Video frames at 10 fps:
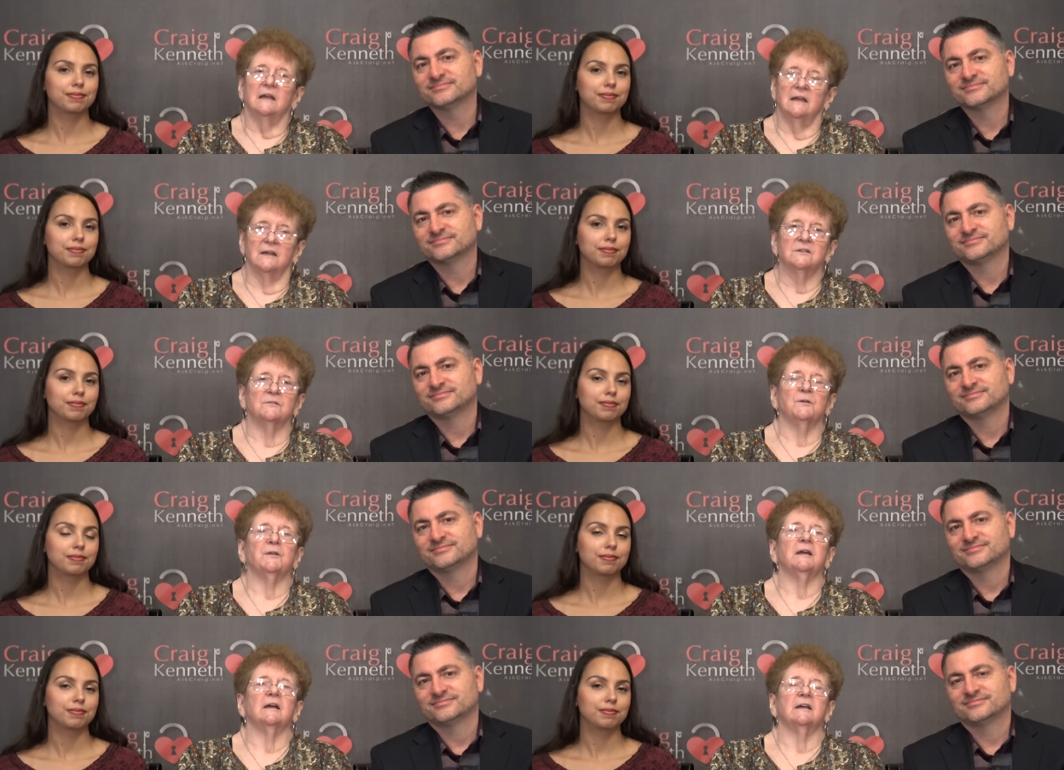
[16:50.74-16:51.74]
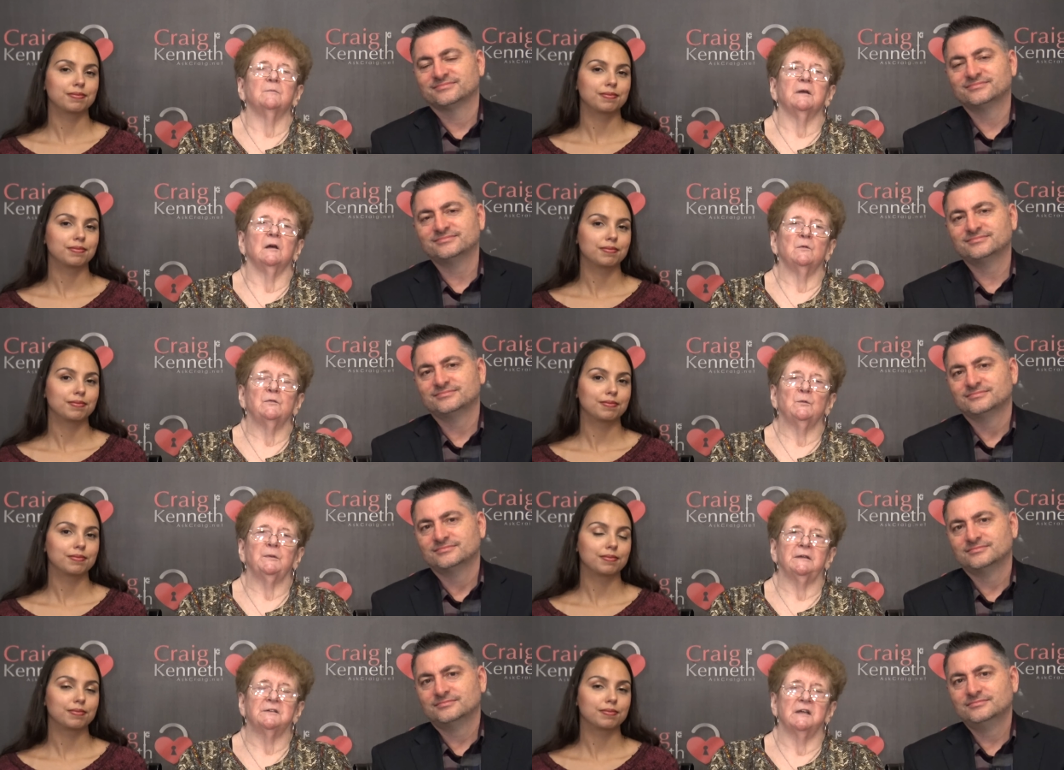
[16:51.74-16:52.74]
Speaker 1: Yes, if you think I can be helpful,
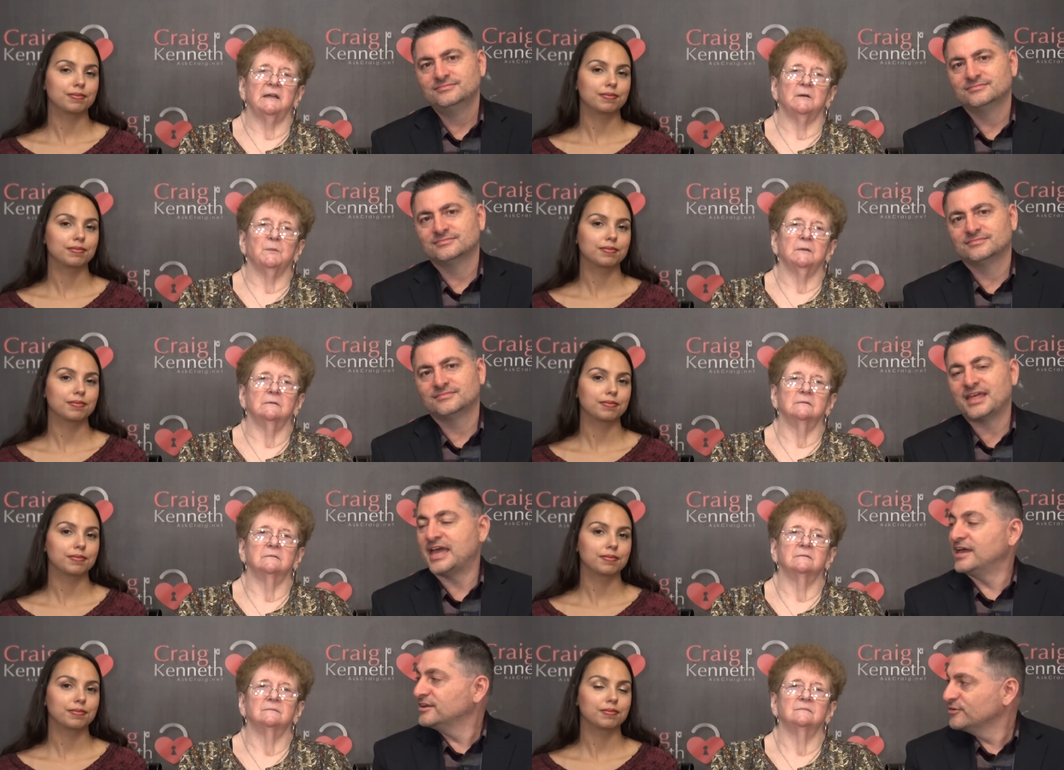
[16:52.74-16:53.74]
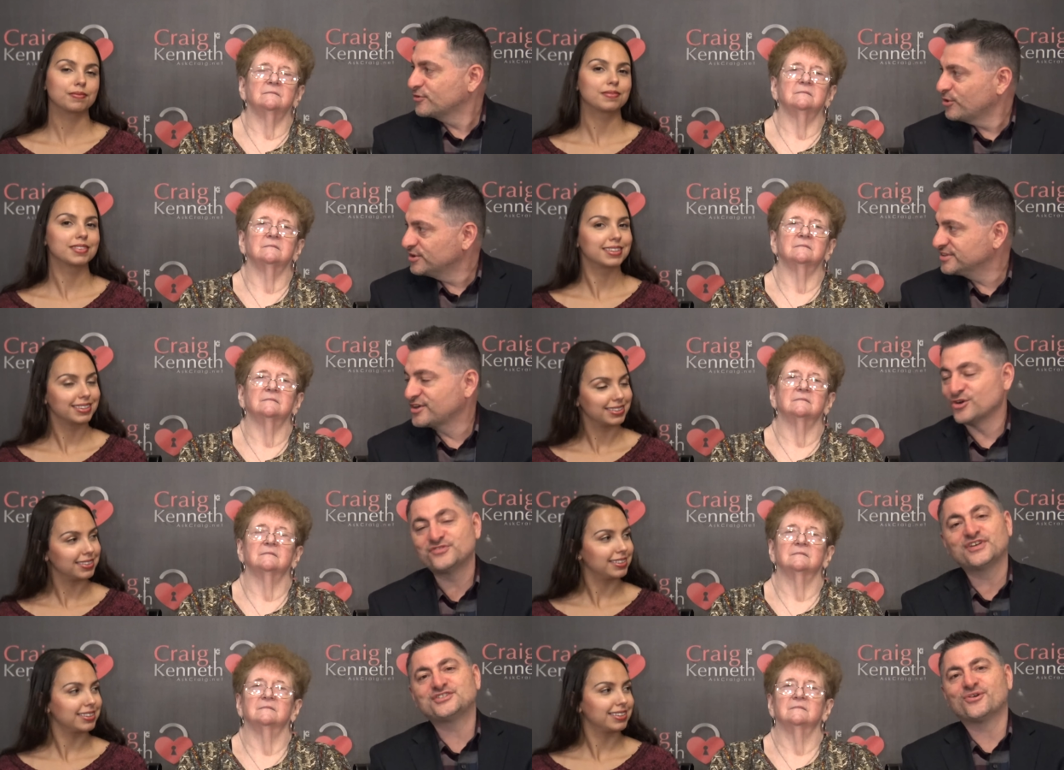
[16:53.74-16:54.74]
please sign up. And of course, Coach
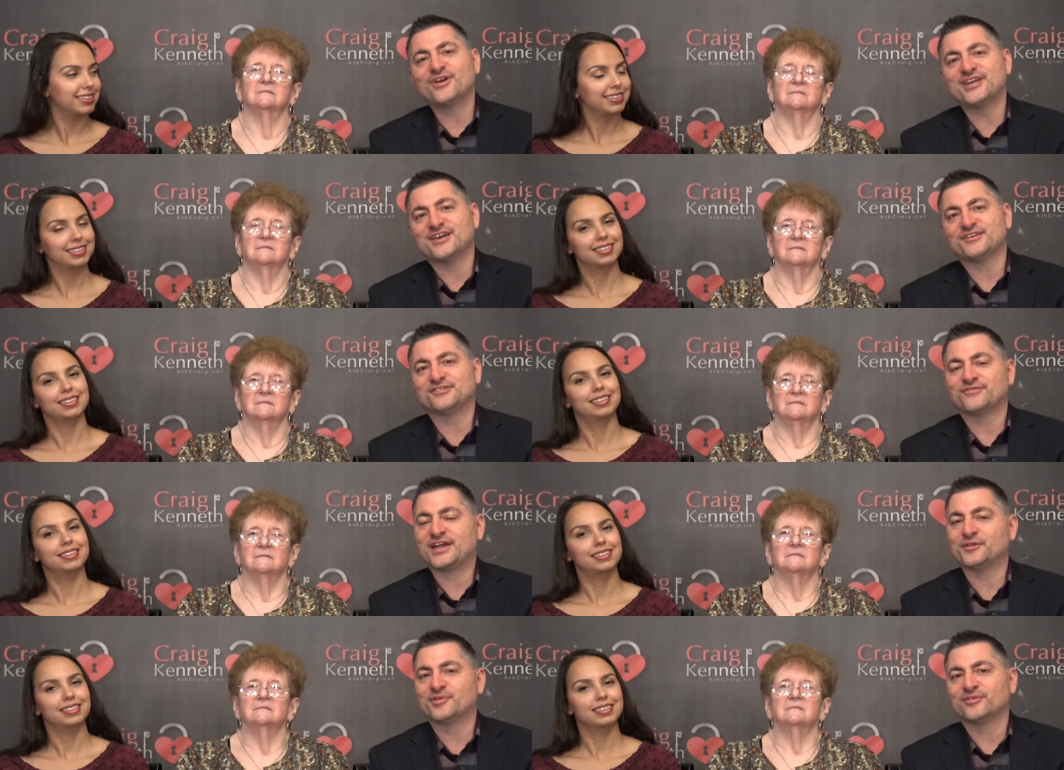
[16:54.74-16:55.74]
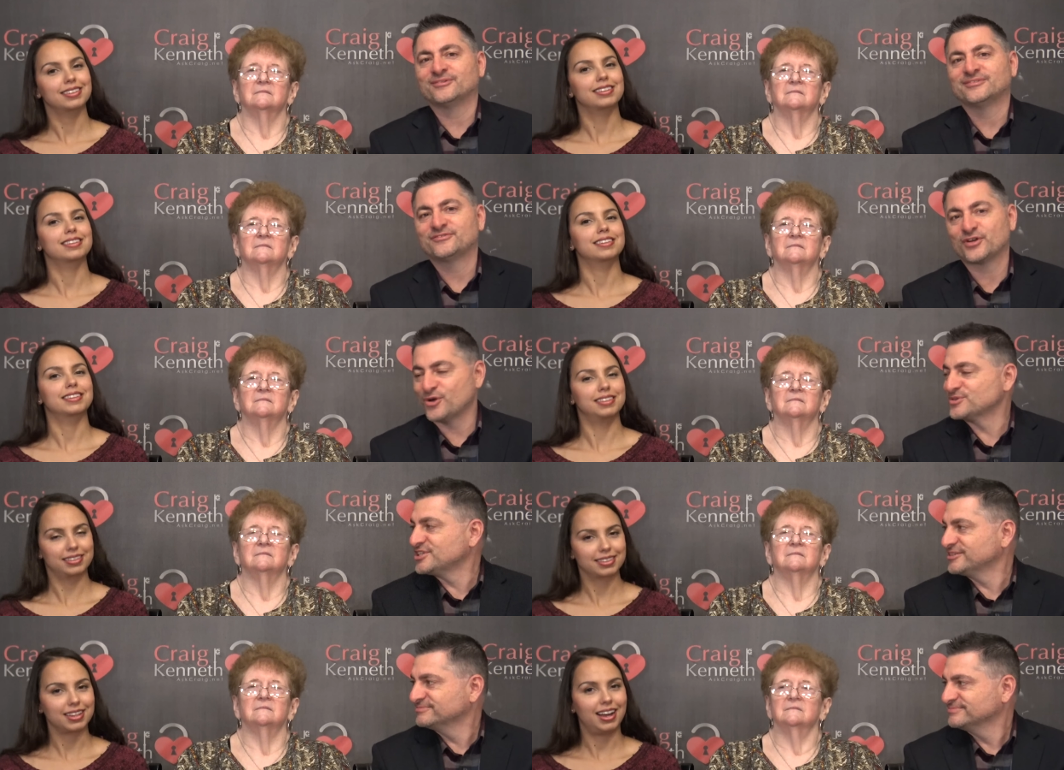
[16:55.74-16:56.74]
Victoria is available for
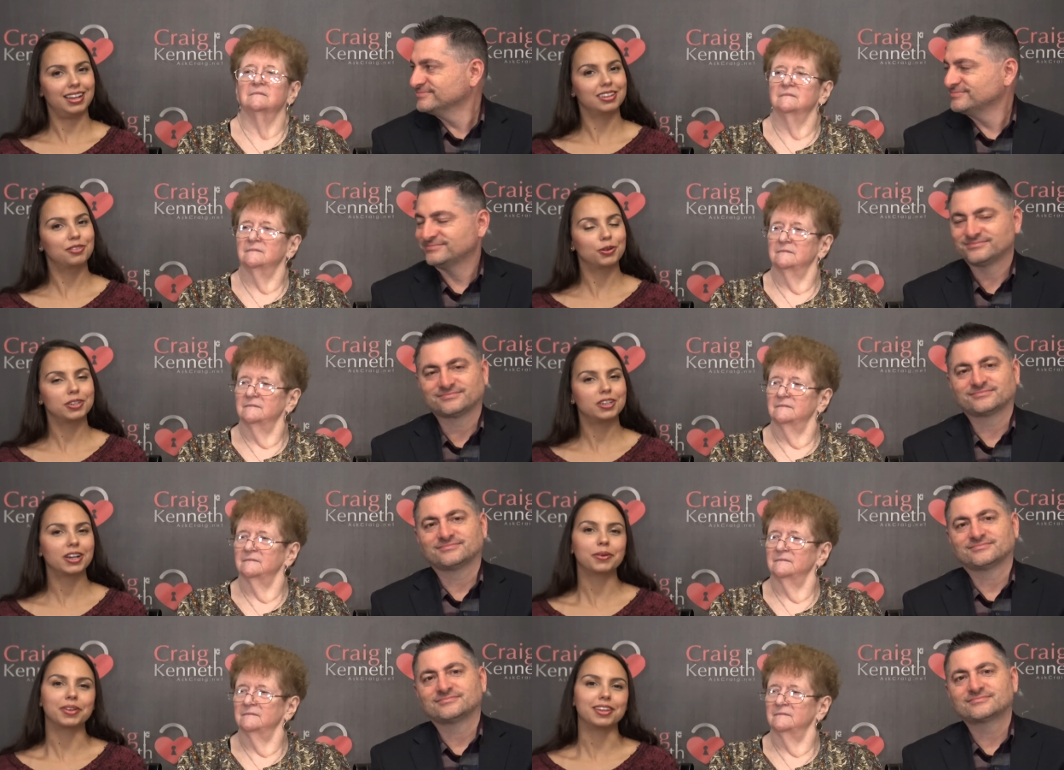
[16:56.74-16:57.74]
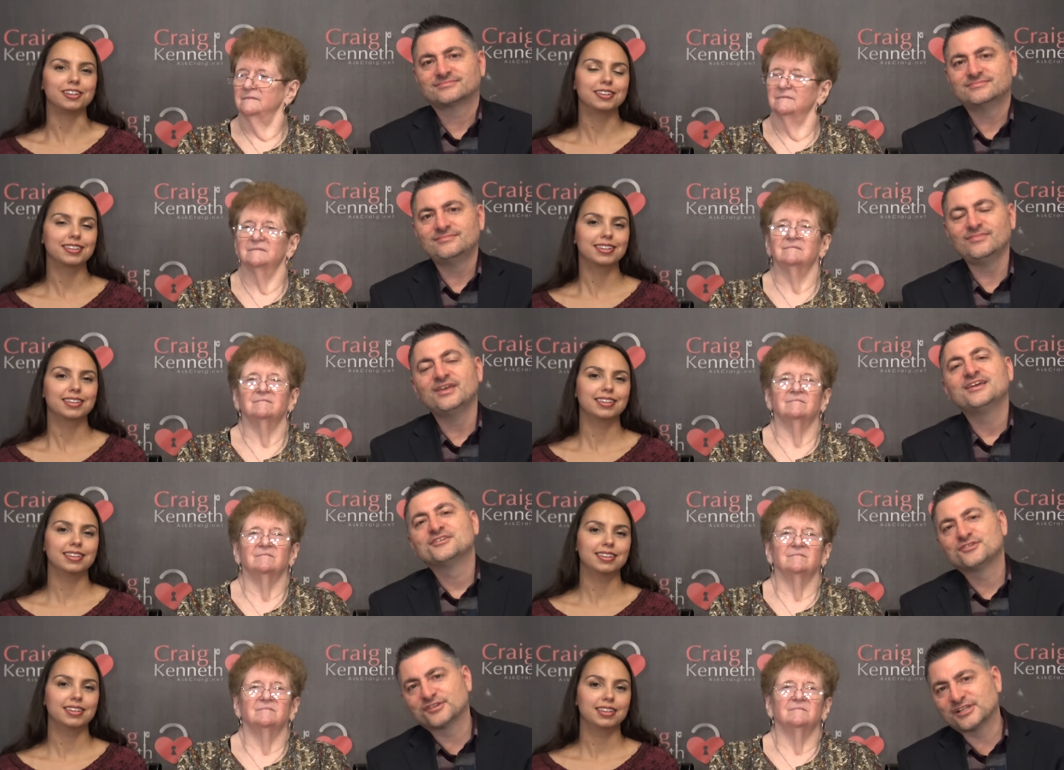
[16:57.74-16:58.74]
coaching.
Speaker 2: I look forward to talking with you.
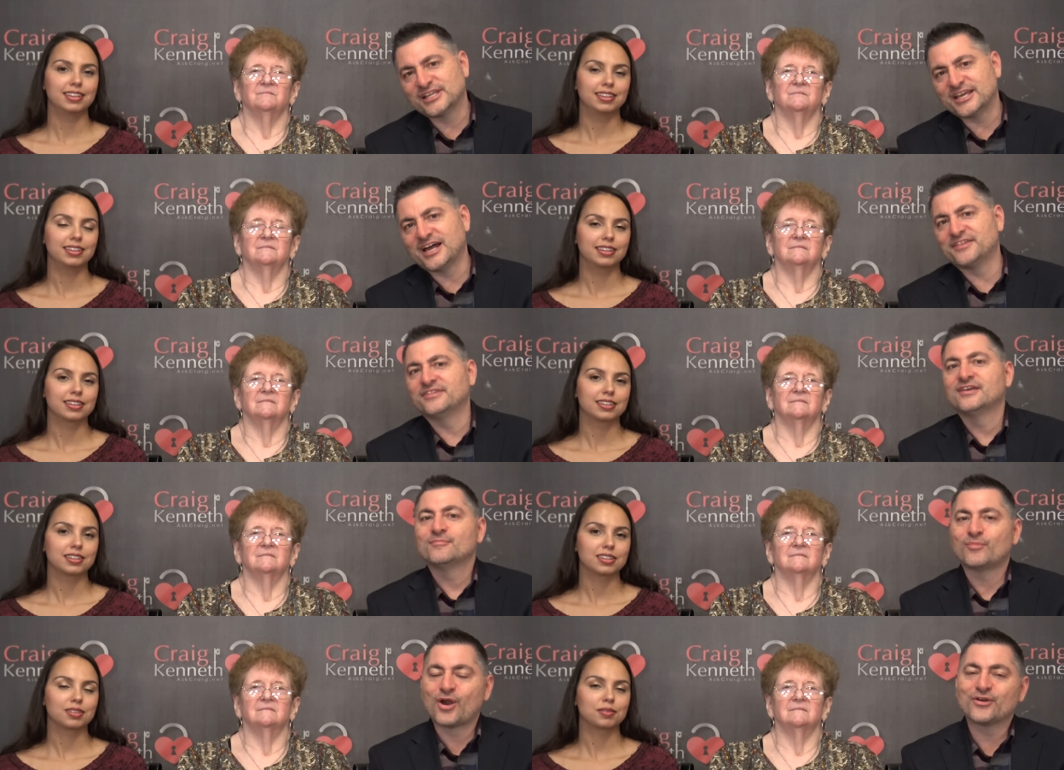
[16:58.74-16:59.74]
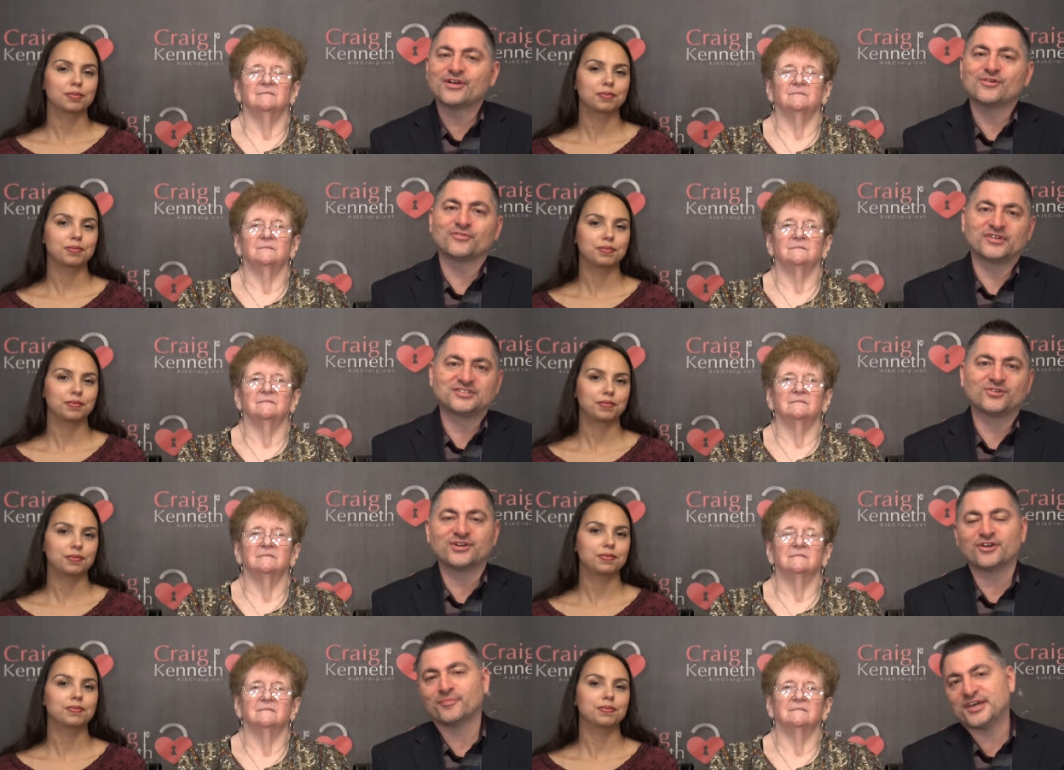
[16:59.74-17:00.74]
Speaker 1: Just click on Margaret or
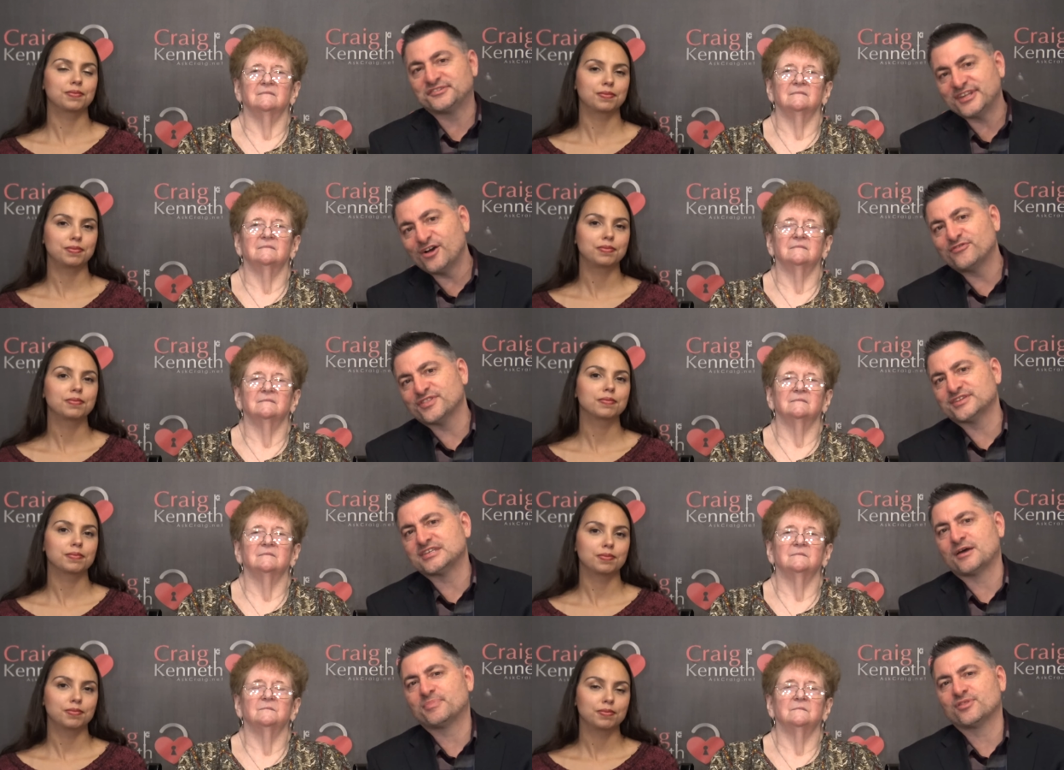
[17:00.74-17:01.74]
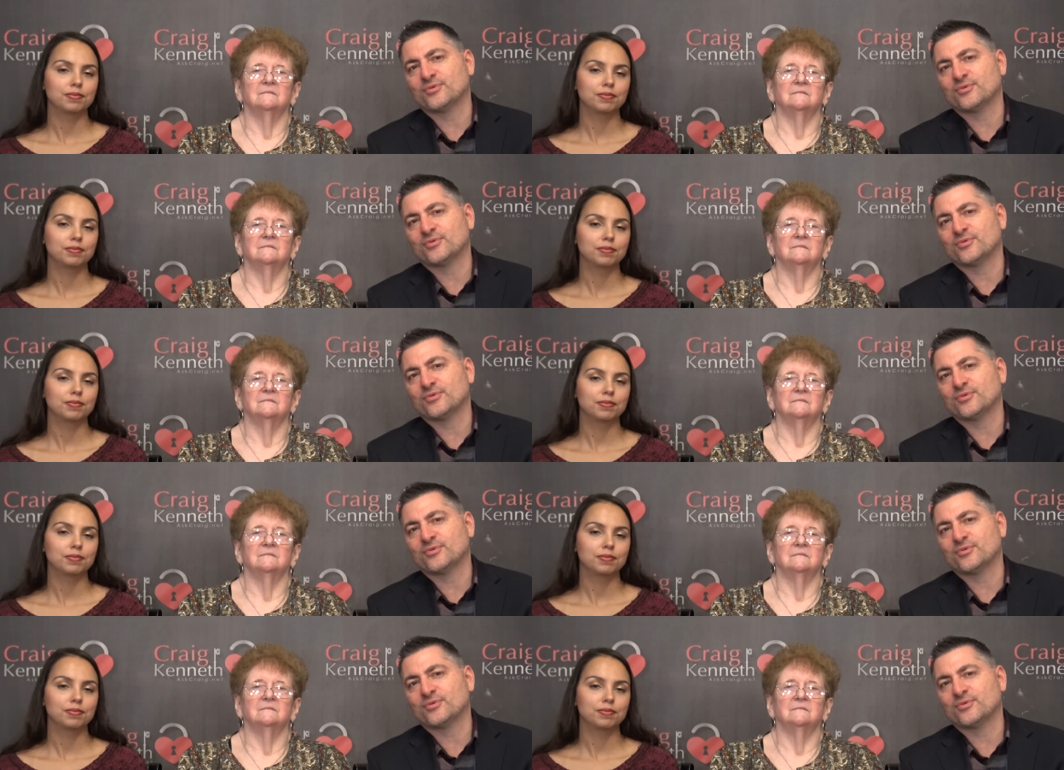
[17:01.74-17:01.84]
Victoria or myself on the top of the